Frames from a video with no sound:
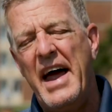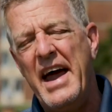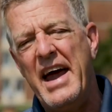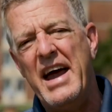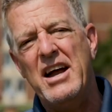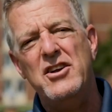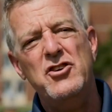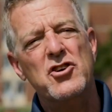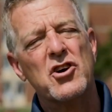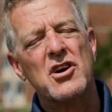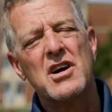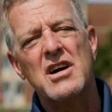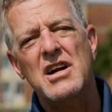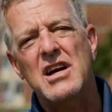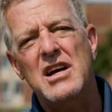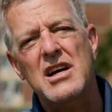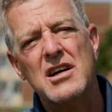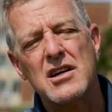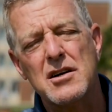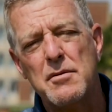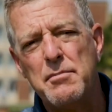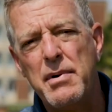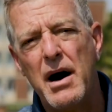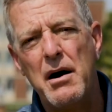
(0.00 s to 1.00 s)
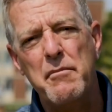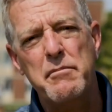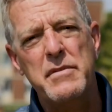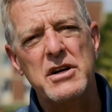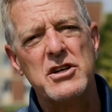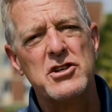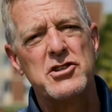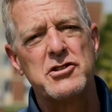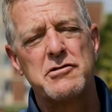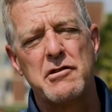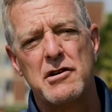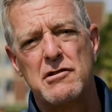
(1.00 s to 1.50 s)
And you're going to hear about
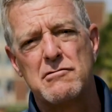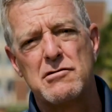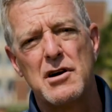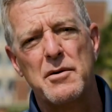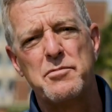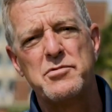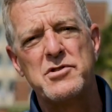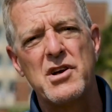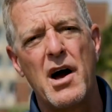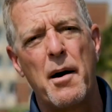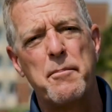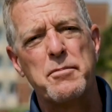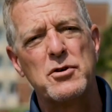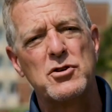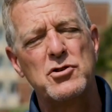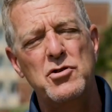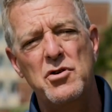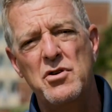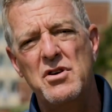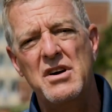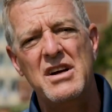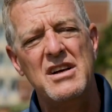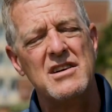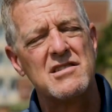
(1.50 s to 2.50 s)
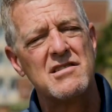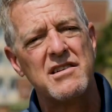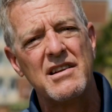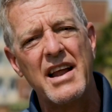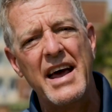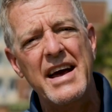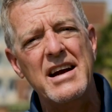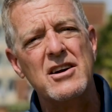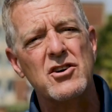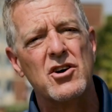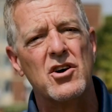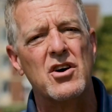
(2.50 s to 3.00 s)
ministry trips opportunities
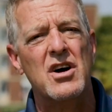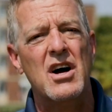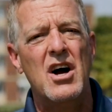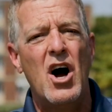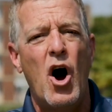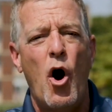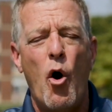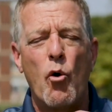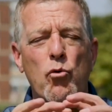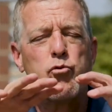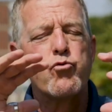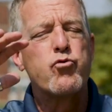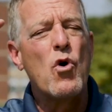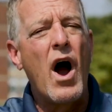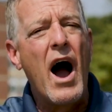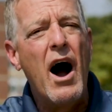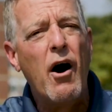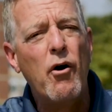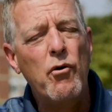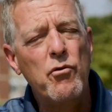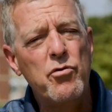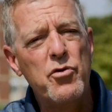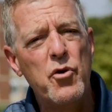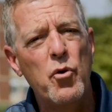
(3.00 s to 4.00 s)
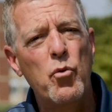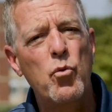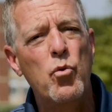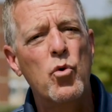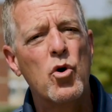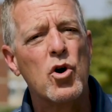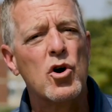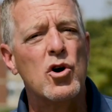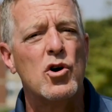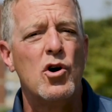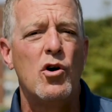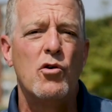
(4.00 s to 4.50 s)
later around the
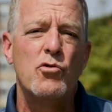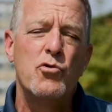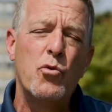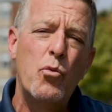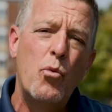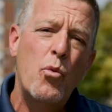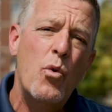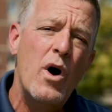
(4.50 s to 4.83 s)
world,